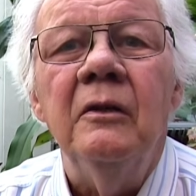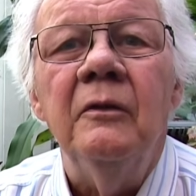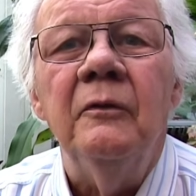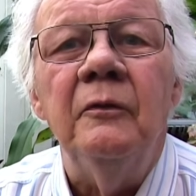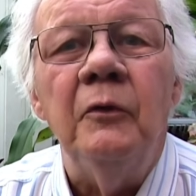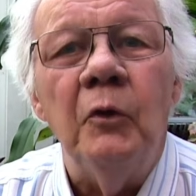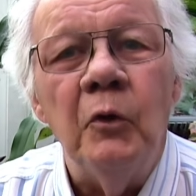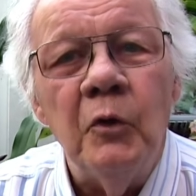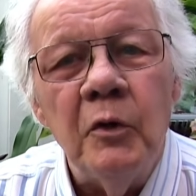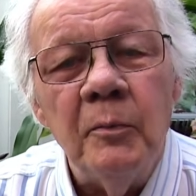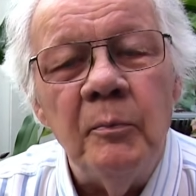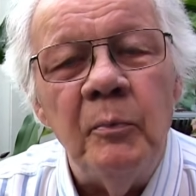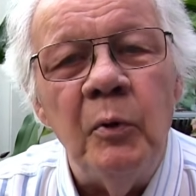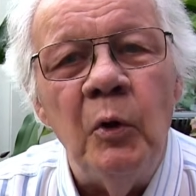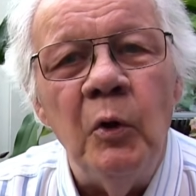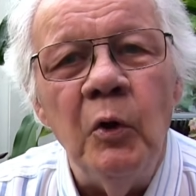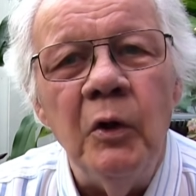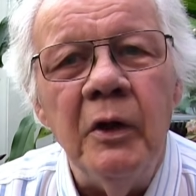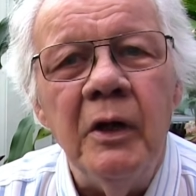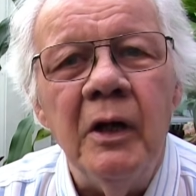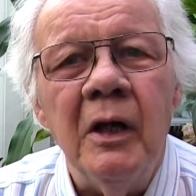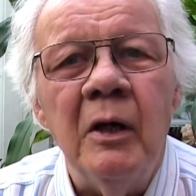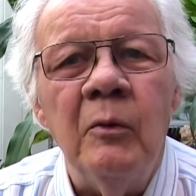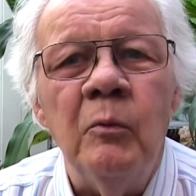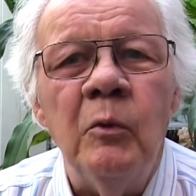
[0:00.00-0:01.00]
for the
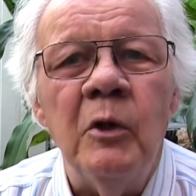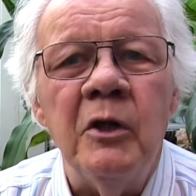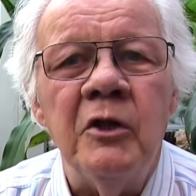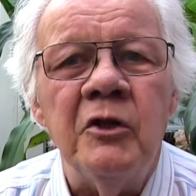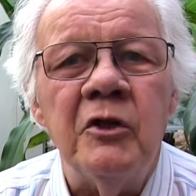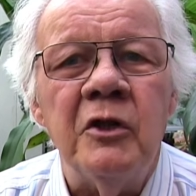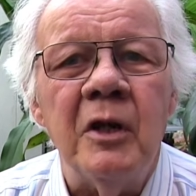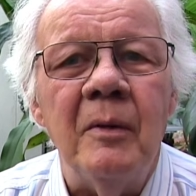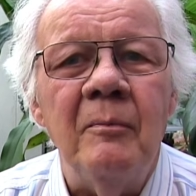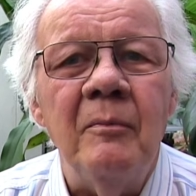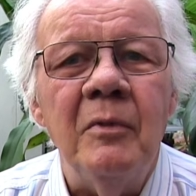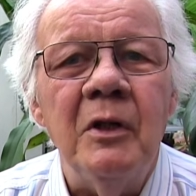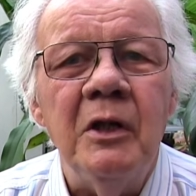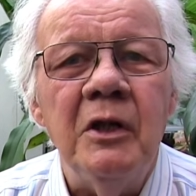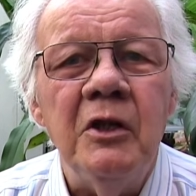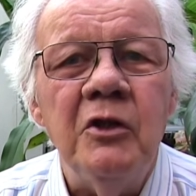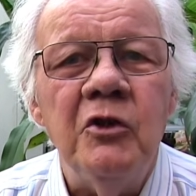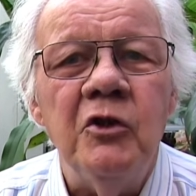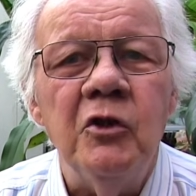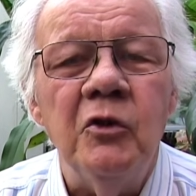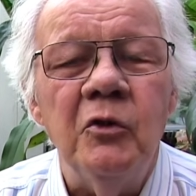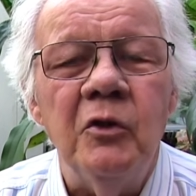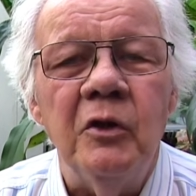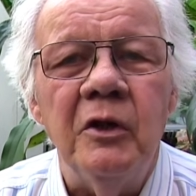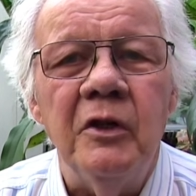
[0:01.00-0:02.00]
point at which somebody
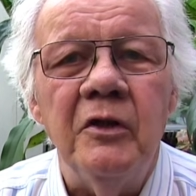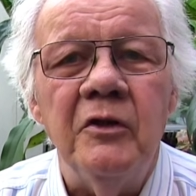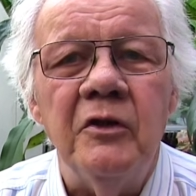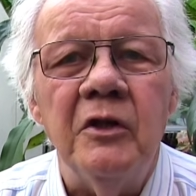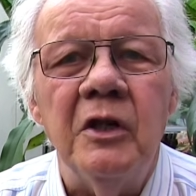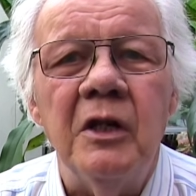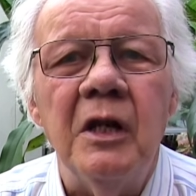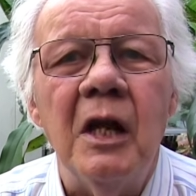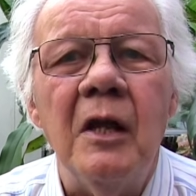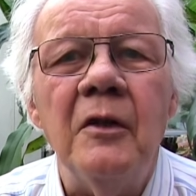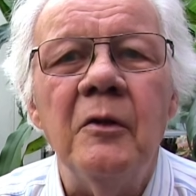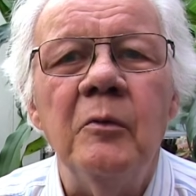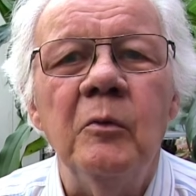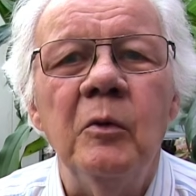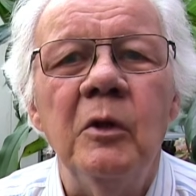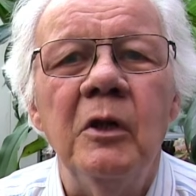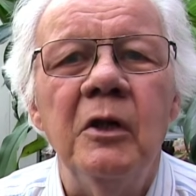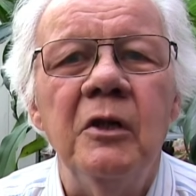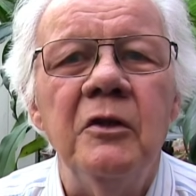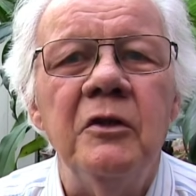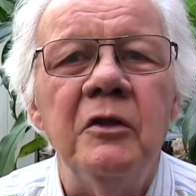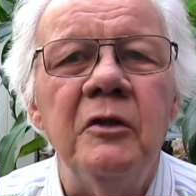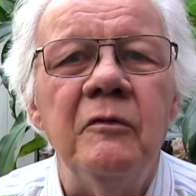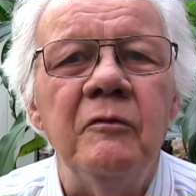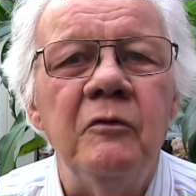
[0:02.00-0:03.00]
joins. In other
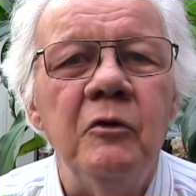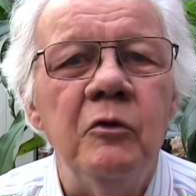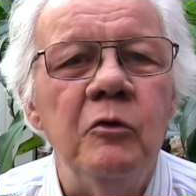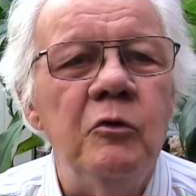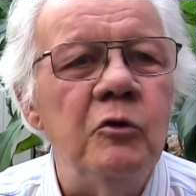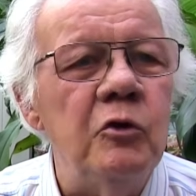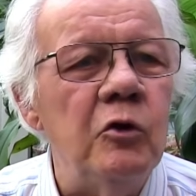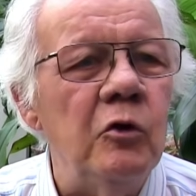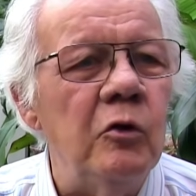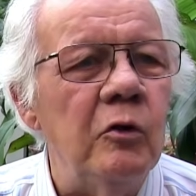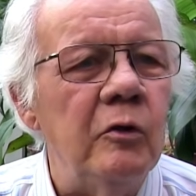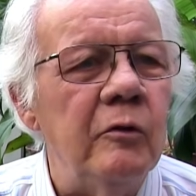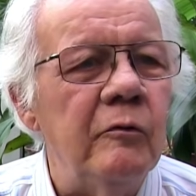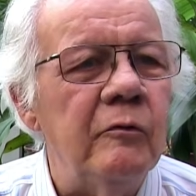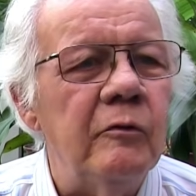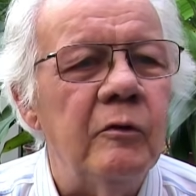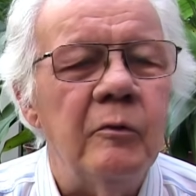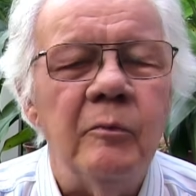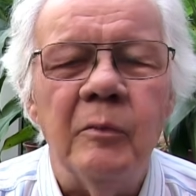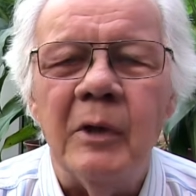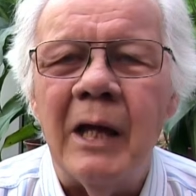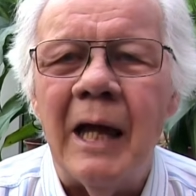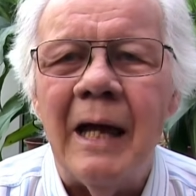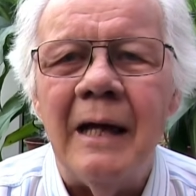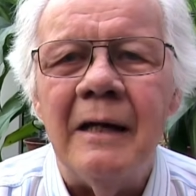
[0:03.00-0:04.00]
words, if you join
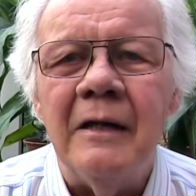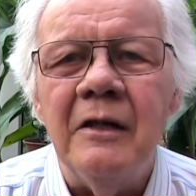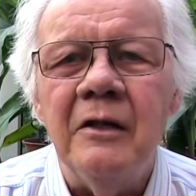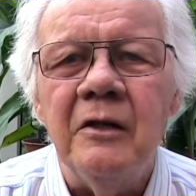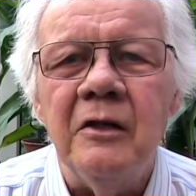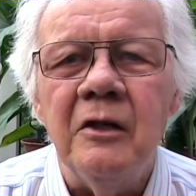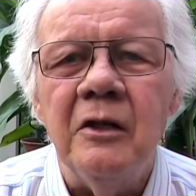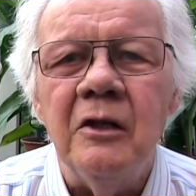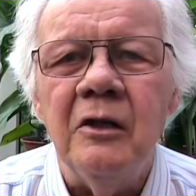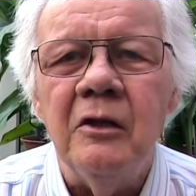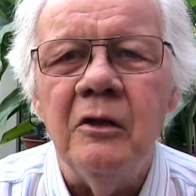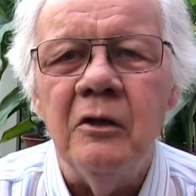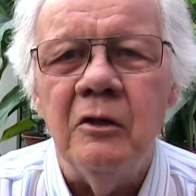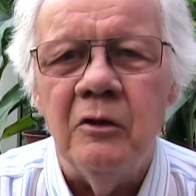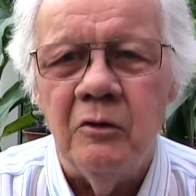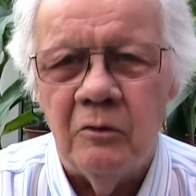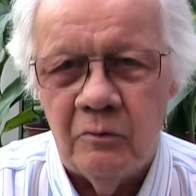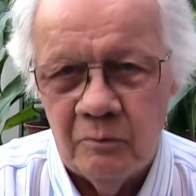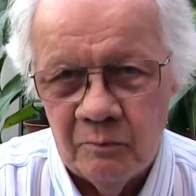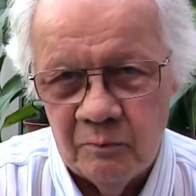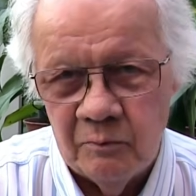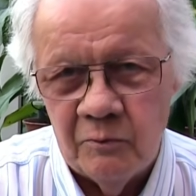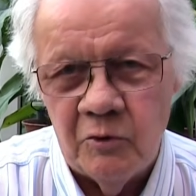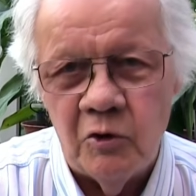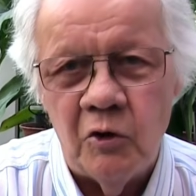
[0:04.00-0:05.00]
from Canada,
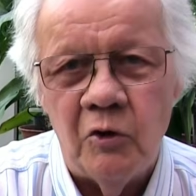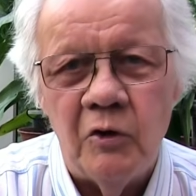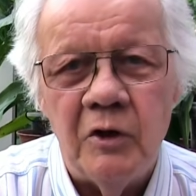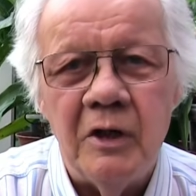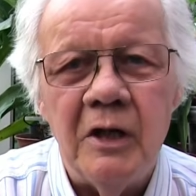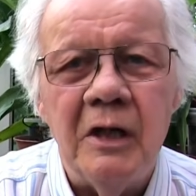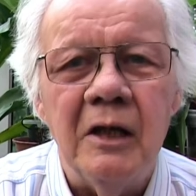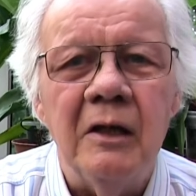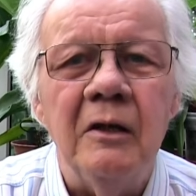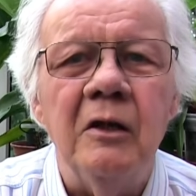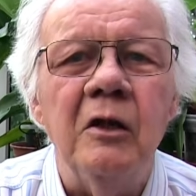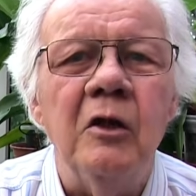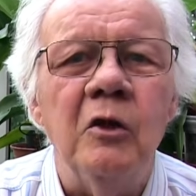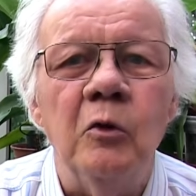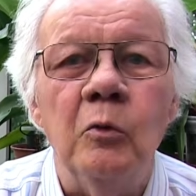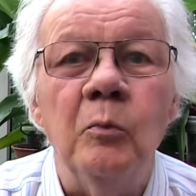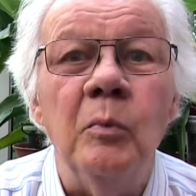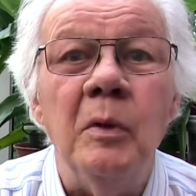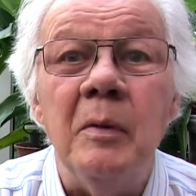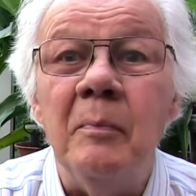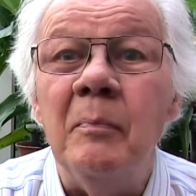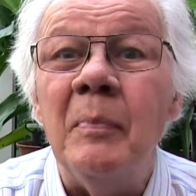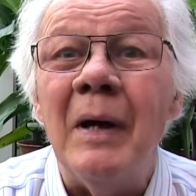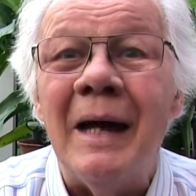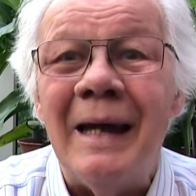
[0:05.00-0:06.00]
you'll
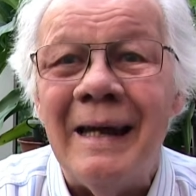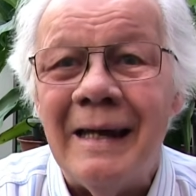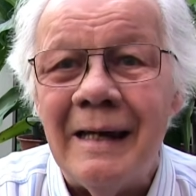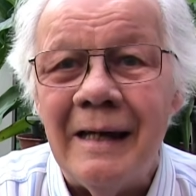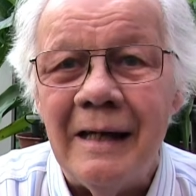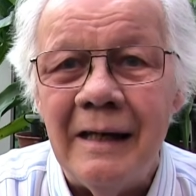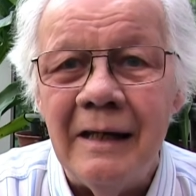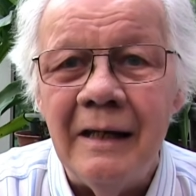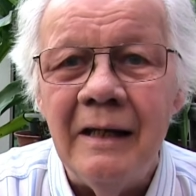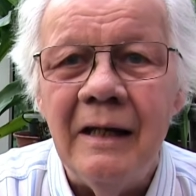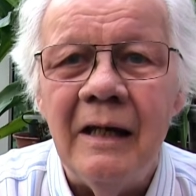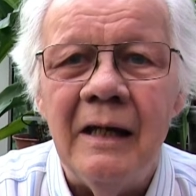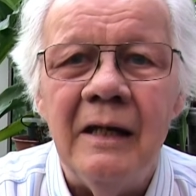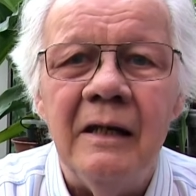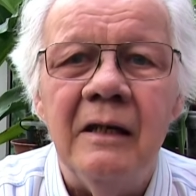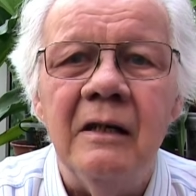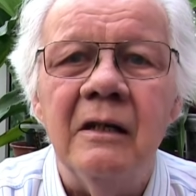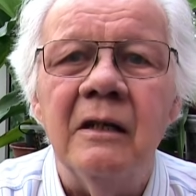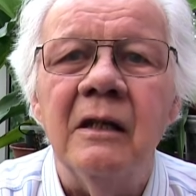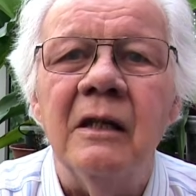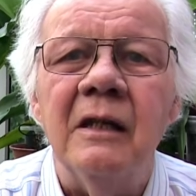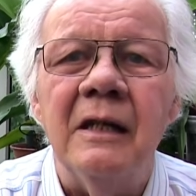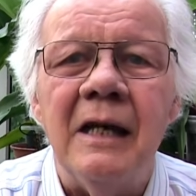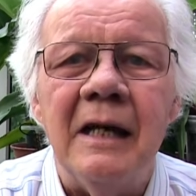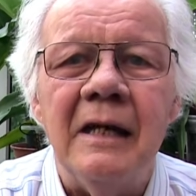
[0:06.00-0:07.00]
be paying
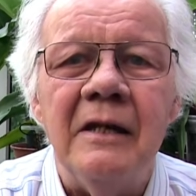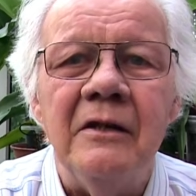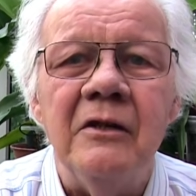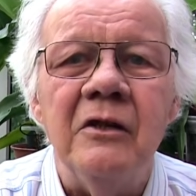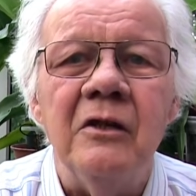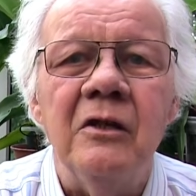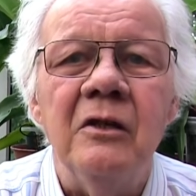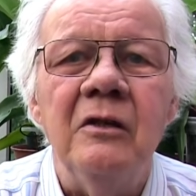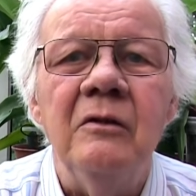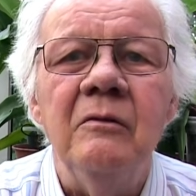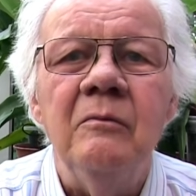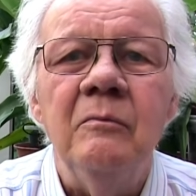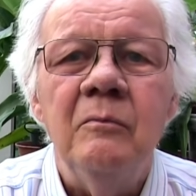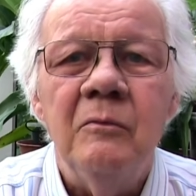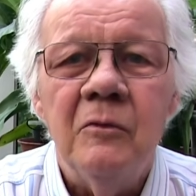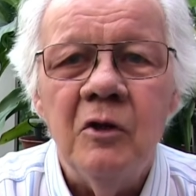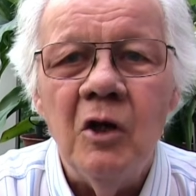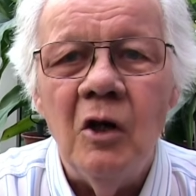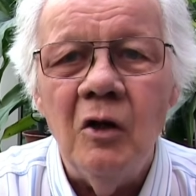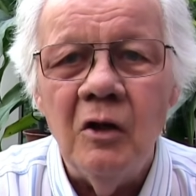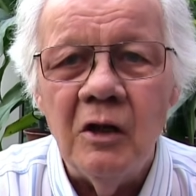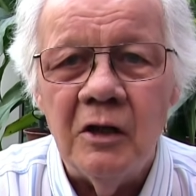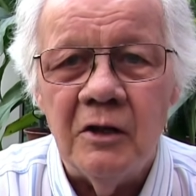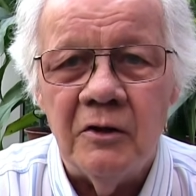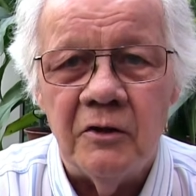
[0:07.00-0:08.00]
in Canadian
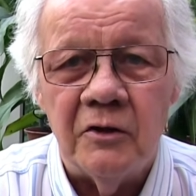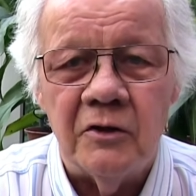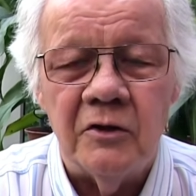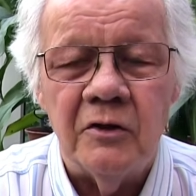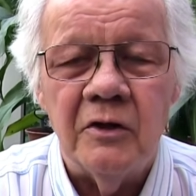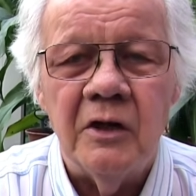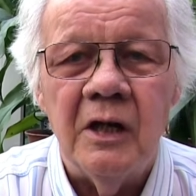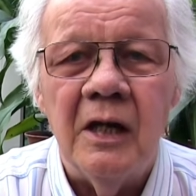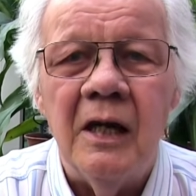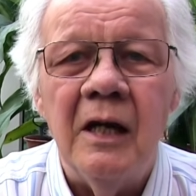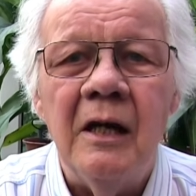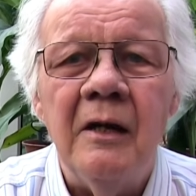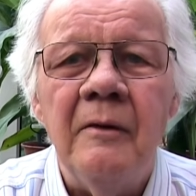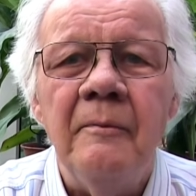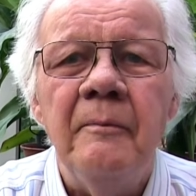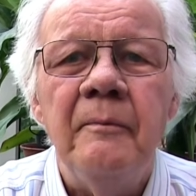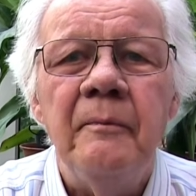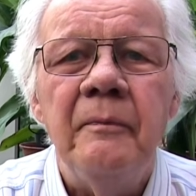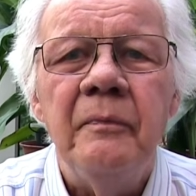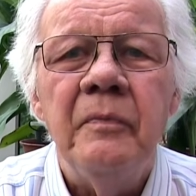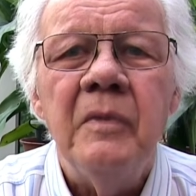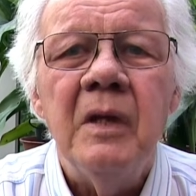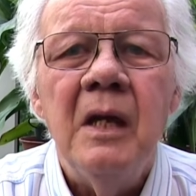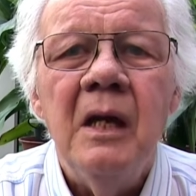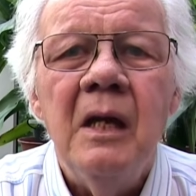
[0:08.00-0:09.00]
dollars, yeah?
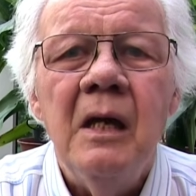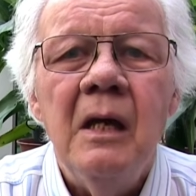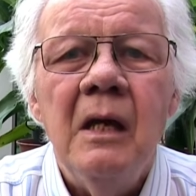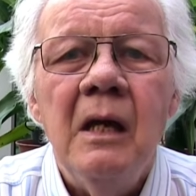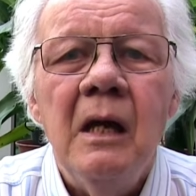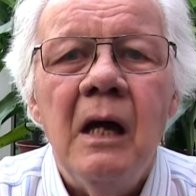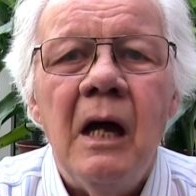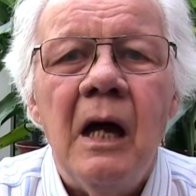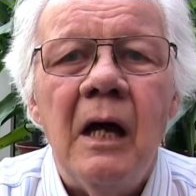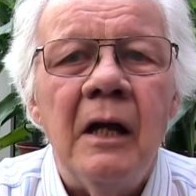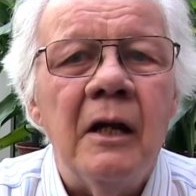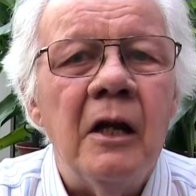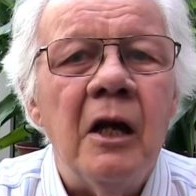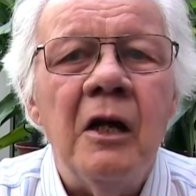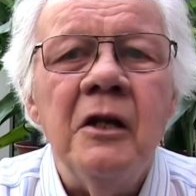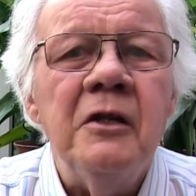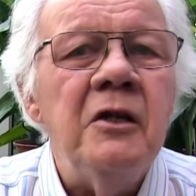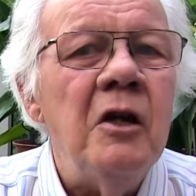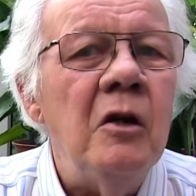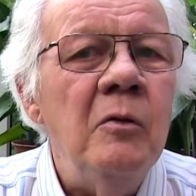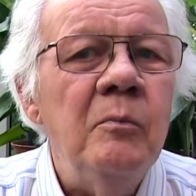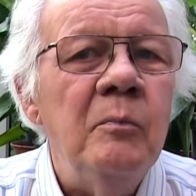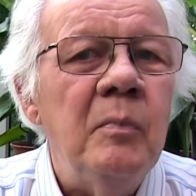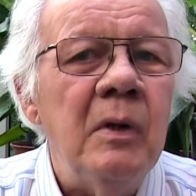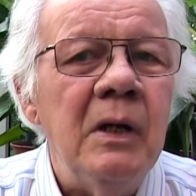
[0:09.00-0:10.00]
And I
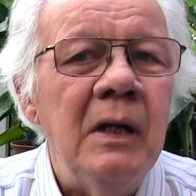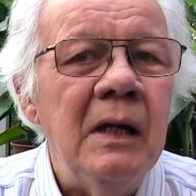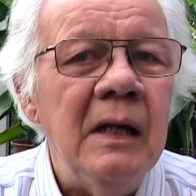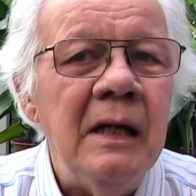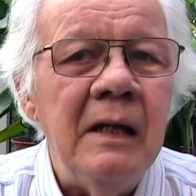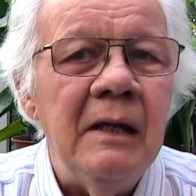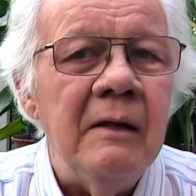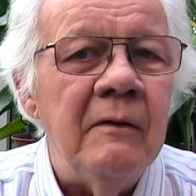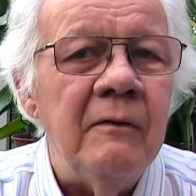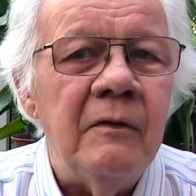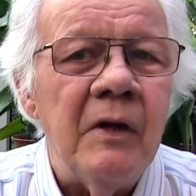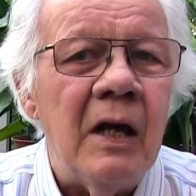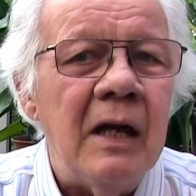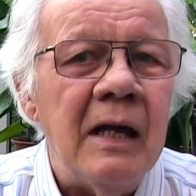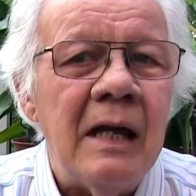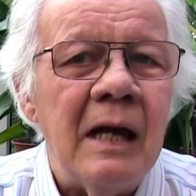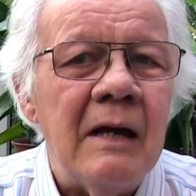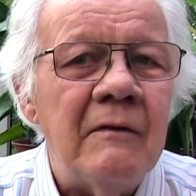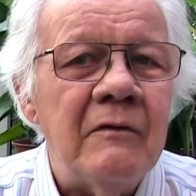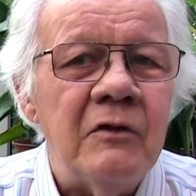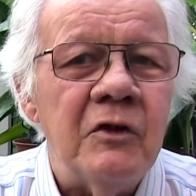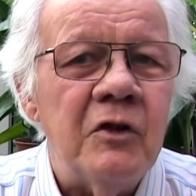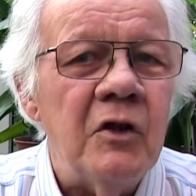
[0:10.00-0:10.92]
don't believe they have